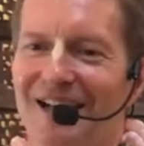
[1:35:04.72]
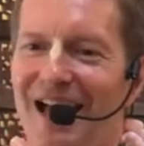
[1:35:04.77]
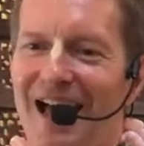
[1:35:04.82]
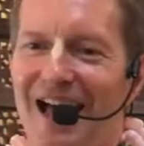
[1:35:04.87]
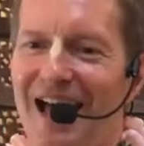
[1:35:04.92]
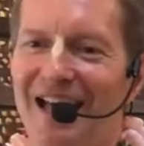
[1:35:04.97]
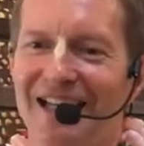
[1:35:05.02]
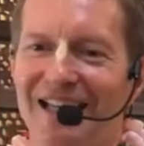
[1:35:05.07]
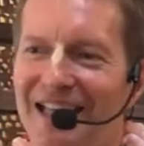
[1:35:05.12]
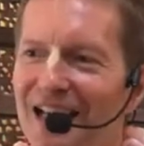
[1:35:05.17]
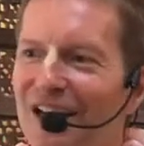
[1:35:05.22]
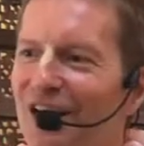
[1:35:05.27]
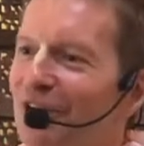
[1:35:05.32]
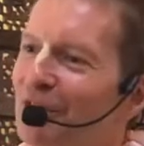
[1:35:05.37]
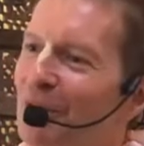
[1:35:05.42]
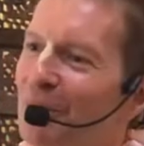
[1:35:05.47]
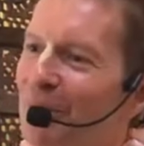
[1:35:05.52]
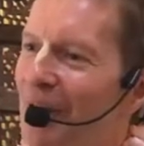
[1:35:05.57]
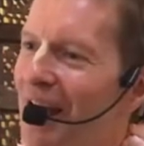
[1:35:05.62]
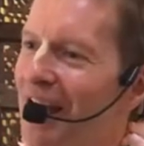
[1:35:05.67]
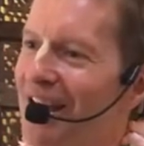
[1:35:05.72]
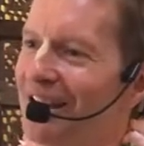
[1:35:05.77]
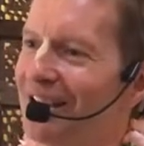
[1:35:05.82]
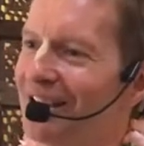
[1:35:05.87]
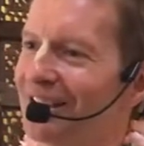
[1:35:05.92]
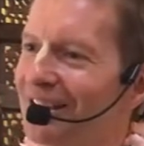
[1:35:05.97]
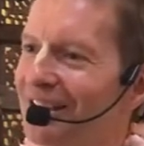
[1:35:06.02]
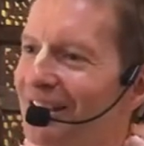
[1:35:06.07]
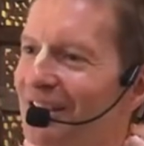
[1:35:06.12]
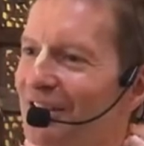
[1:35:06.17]
I cannot replay
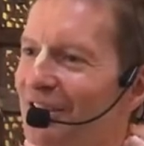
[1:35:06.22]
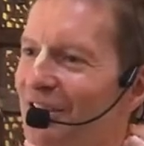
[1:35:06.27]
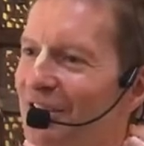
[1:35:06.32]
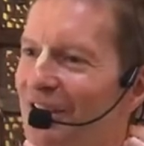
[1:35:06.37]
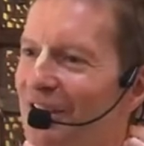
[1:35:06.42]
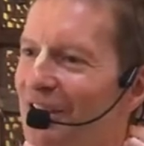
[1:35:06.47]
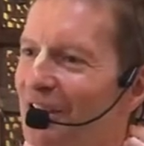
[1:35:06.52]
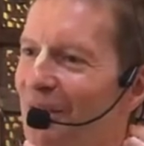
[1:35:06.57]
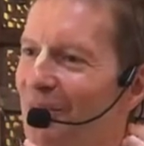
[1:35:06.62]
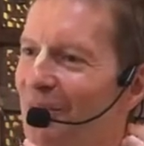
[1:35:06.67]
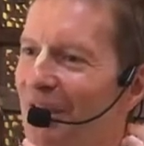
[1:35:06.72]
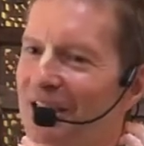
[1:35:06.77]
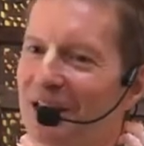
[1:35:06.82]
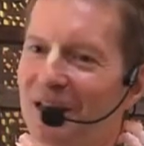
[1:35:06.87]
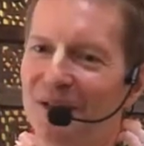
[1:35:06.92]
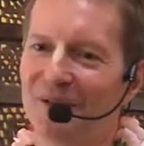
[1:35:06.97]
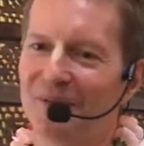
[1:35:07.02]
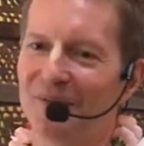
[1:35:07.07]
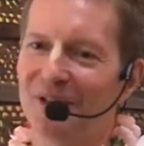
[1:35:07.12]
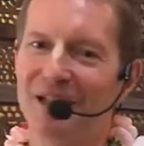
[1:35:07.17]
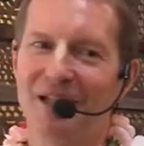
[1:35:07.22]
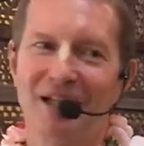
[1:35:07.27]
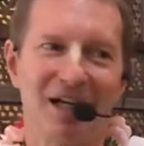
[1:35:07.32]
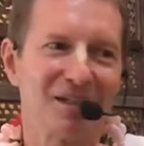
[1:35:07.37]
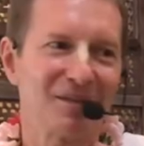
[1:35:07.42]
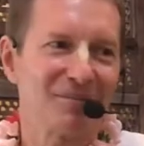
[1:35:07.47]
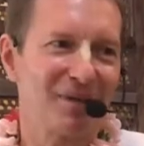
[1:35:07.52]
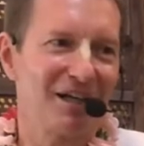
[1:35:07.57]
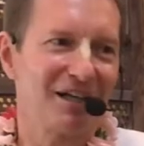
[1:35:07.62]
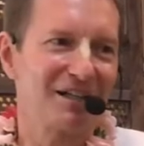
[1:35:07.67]
Srila Bhakti
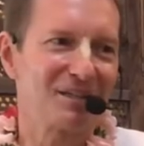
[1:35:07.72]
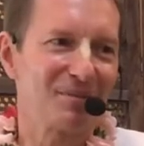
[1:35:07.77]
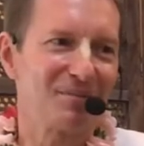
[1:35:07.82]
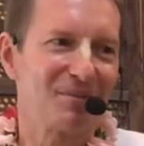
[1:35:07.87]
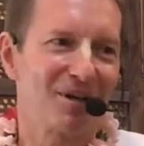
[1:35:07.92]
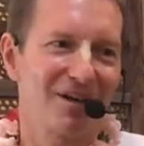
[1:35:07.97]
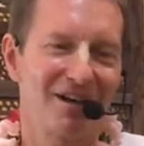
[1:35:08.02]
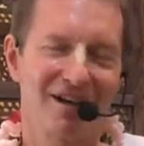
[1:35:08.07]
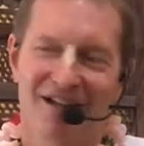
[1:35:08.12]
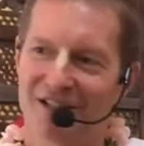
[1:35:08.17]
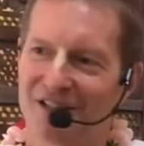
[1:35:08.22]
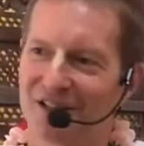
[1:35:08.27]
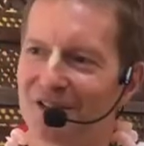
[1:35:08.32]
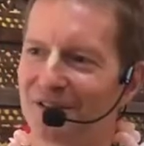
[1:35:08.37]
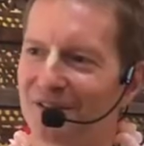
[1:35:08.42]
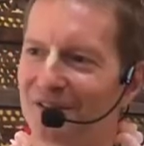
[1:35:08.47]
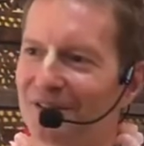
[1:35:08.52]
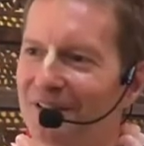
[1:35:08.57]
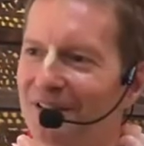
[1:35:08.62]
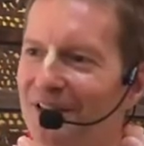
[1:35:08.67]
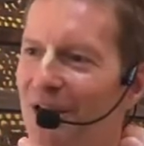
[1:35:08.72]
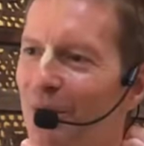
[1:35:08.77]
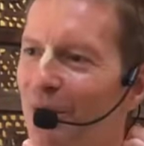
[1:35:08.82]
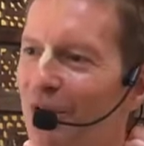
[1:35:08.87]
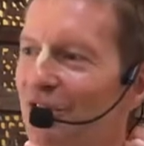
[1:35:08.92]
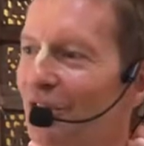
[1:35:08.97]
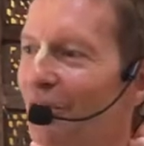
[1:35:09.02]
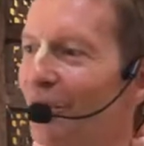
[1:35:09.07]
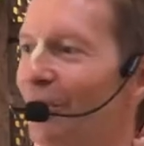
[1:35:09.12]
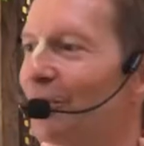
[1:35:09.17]
Prigyan Bharti Maharaj. He
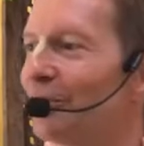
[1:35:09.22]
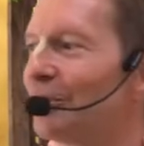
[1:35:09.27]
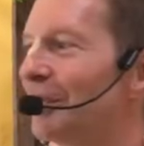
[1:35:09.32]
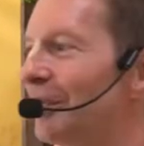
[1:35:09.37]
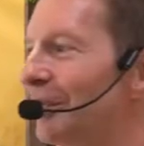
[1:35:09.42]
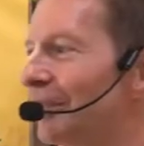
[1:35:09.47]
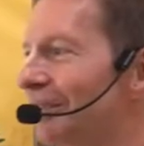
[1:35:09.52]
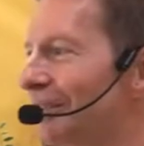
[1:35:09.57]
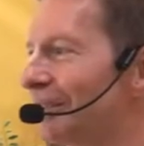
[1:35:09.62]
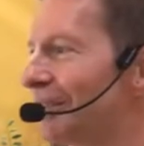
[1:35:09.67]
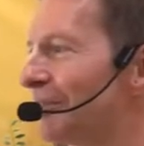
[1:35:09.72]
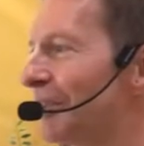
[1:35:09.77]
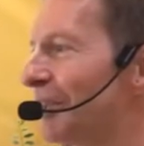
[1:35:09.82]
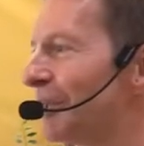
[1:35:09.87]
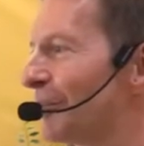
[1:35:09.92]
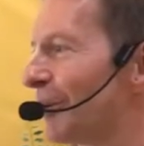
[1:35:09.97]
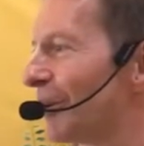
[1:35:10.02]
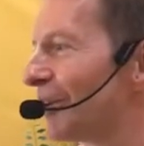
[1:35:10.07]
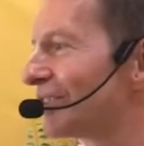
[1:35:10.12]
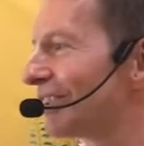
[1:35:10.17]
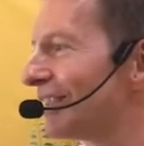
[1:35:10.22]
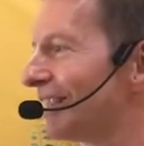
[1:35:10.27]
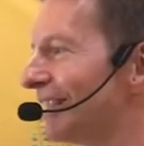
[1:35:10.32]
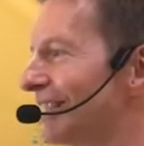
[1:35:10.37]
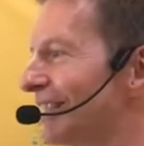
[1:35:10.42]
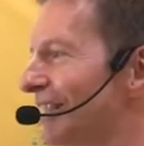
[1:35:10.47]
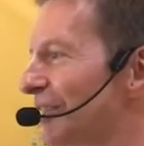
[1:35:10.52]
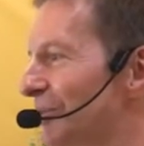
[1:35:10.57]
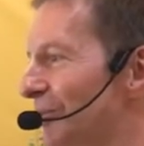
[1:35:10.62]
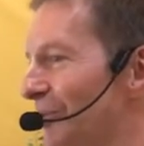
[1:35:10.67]
was only living person
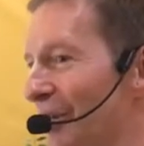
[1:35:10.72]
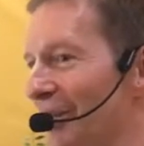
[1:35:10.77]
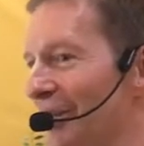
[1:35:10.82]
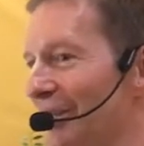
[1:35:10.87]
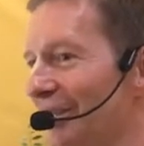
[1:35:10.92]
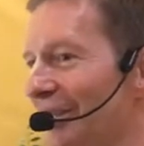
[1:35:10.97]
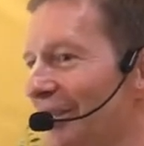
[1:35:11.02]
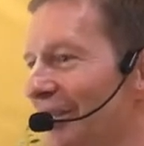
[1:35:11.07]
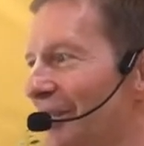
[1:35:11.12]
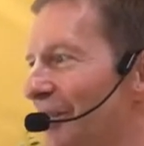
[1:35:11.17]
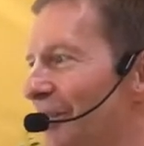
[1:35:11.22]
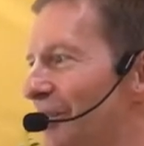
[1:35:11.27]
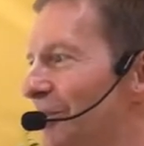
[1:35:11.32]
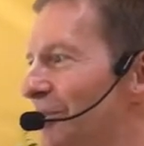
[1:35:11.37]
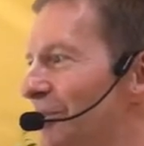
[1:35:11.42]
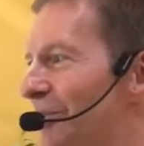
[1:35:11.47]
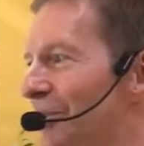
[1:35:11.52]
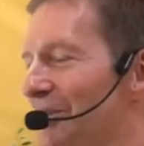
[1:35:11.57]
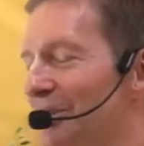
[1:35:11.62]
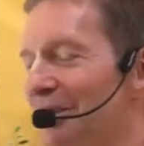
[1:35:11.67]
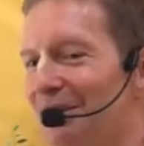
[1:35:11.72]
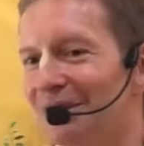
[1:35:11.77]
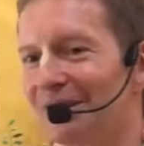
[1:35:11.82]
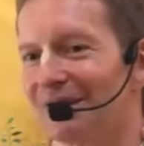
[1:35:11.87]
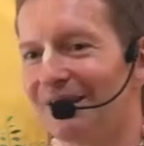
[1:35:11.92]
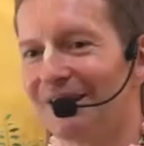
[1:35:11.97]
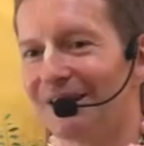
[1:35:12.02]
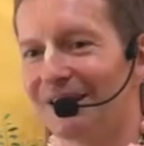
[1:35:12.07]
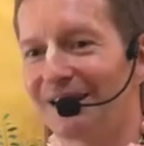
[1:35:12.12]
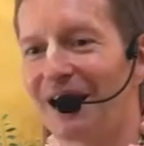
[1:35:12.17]
in this world who could
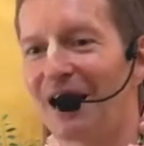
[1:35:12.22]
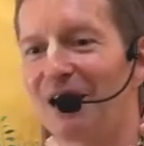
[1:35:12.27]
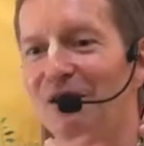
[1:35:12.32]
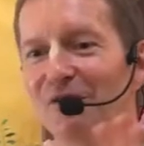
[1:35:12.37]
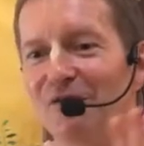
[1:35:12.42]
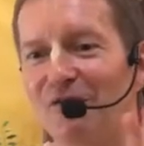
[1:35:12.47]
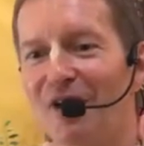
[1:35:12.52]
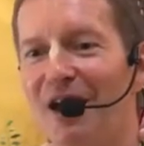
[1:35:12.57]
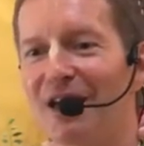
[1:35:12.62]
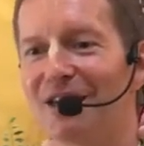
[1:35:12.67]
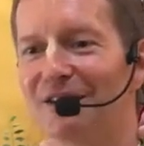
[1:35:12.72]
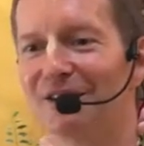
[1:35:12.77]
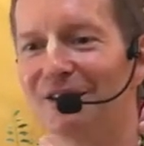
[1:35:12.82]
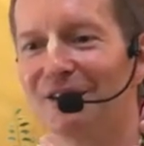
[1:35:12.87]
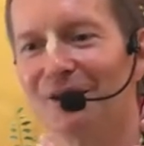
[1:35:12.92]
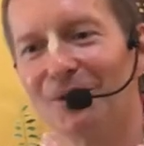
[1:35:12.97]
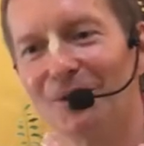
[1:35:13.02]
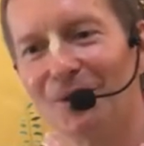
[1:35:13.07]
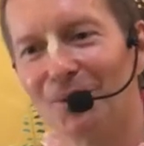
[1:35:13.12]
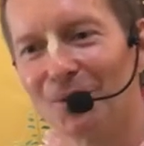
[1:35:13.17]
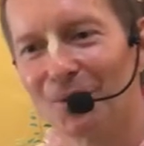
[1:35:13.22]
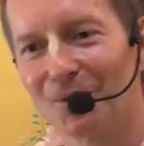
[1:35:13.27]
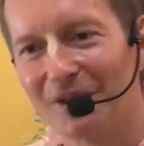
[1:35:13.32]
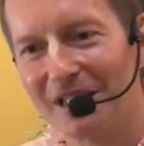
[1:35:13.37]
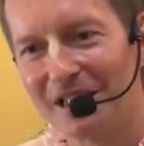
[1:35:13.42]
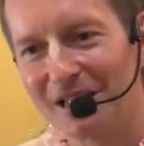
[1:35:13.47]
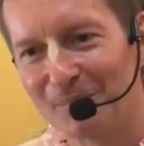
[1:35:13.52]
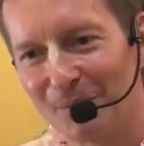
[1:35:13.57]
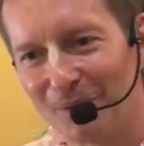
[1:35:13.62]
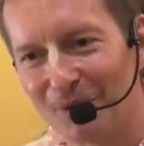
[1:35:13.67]
clarify all
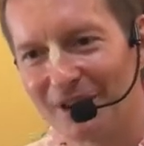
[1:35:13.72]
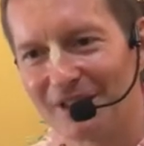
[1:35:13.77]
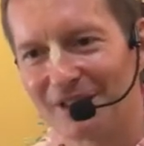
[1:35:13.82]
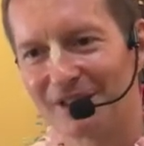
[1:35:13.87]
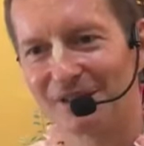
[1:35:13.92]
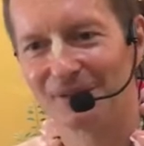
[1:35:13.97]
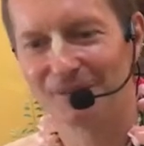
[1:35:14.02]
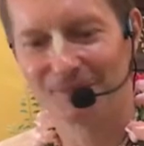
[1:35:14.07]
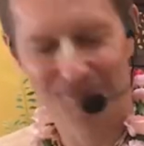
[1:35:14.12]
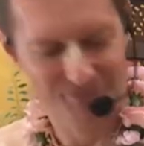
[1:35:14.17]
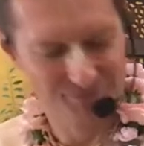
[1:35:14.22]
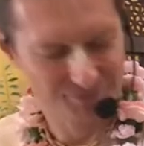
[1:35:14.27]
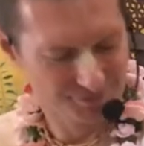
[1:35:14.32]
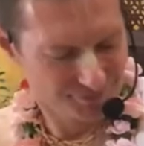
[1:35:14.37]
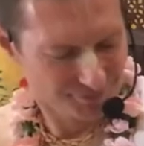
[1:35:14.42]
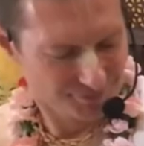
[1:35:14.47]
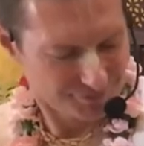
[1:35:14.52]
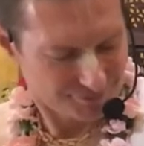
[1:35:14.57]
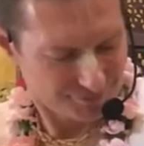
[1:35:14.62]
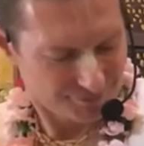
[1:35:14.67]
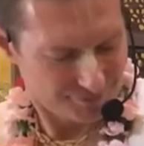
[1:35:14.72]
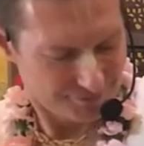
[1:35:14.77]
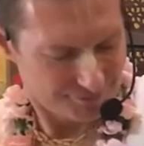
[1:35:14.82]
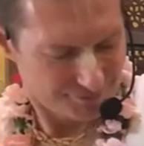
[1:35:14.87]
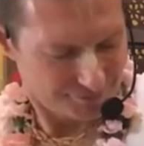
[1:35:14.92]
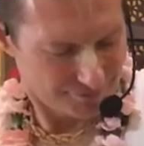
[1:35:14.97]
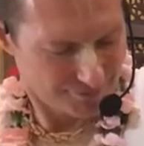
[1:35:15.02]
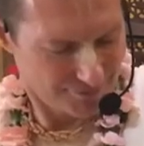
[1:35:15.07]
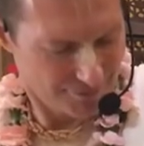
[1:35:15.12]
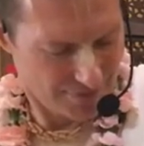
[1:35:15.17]
these points.
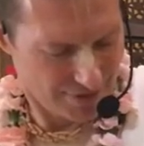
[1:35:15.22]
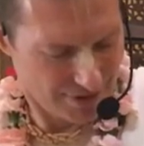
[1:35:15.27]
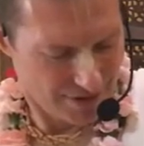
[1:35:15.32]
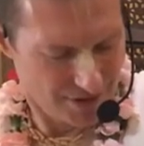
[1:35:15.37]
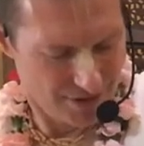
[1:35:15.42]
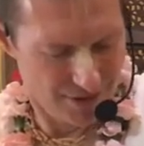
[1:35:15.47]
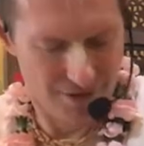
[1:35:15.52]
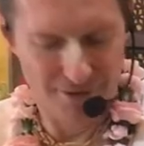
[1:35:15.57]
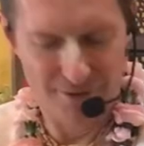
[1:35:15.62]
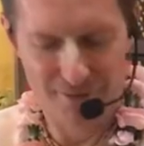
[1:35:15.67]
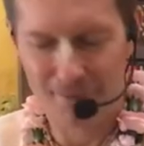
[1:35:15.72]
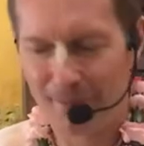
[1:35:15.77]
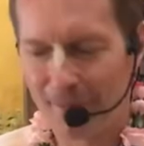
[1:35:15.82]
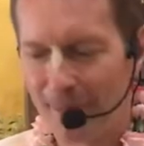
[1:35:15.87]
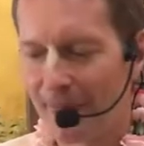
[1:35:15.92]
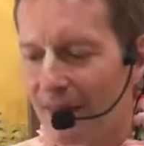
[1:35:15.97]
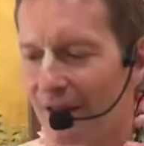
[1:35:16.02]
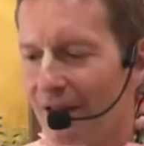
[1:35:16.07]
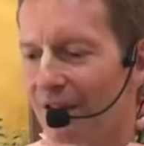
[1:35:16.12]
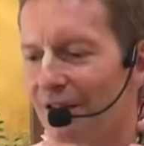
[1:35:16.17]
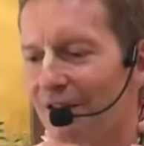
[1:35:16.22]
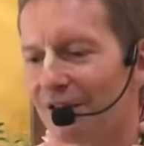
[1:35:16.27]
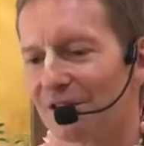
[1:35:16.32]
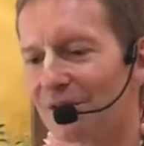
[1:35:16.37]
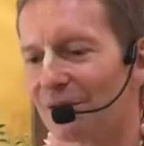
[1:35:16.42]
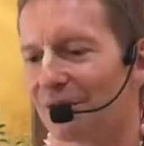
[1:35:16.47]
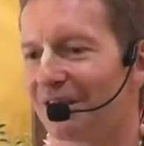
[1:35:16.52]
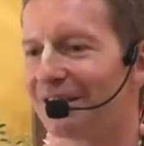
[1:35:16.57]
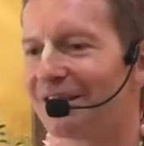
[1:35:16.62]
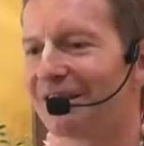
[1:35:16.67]
Uh-huh.
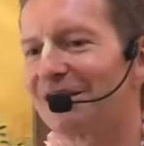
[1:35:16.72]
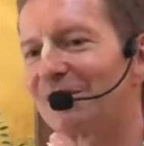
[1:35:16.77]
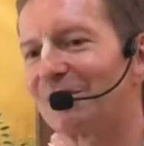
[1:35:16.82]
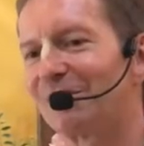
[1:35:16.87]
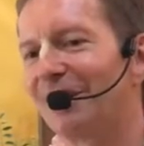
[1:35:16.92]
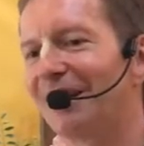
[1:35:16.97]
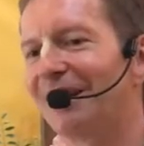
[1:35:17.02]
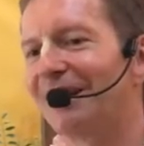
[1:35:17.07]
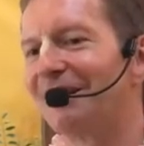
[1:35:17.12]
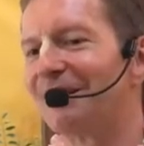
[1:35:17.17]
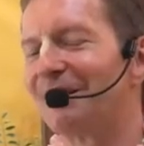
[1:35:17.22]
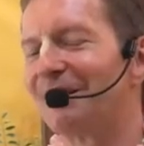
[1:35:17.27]
So in this way,